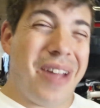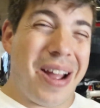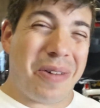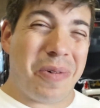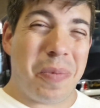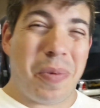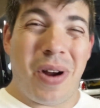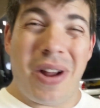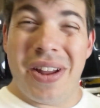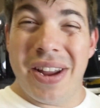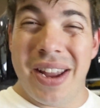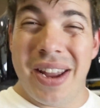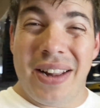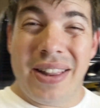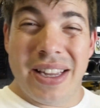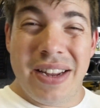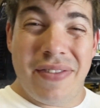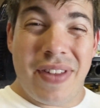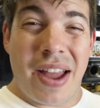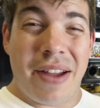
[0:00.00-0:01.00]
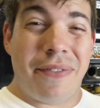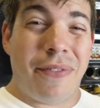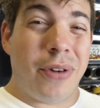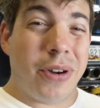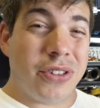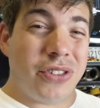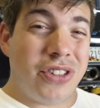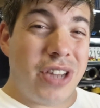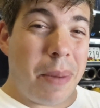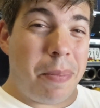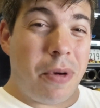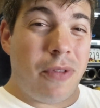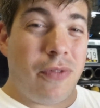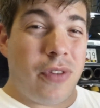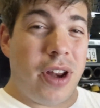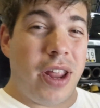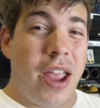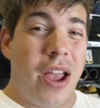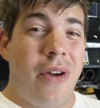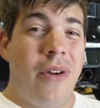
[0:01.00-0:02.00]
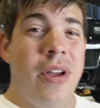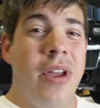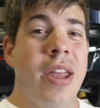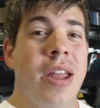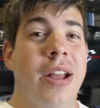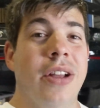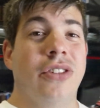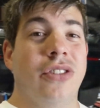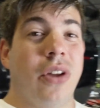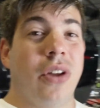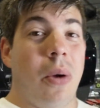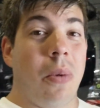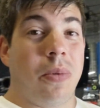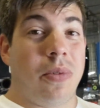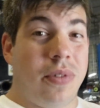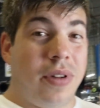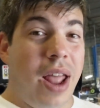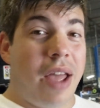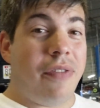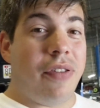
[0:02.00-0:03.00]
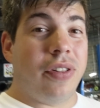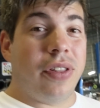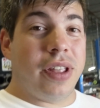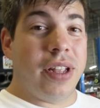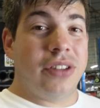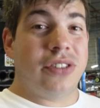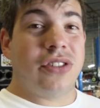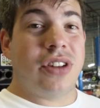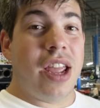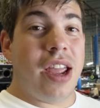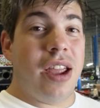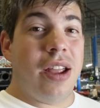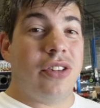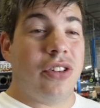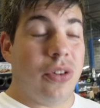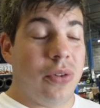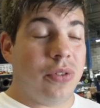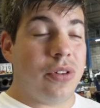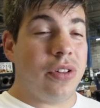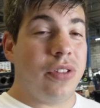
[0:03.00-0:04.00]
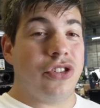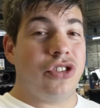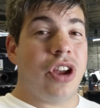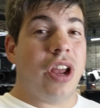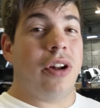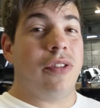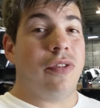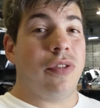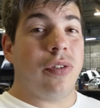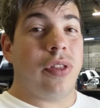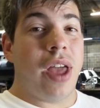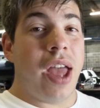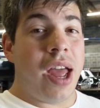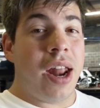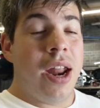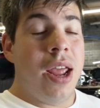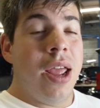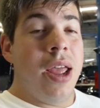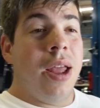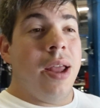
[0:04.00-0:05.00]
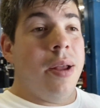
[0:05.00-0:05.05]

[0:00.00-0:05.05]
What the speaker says: In fact, we're probably going to leave that for a separate video, so definitely stay tuned to the channel for that.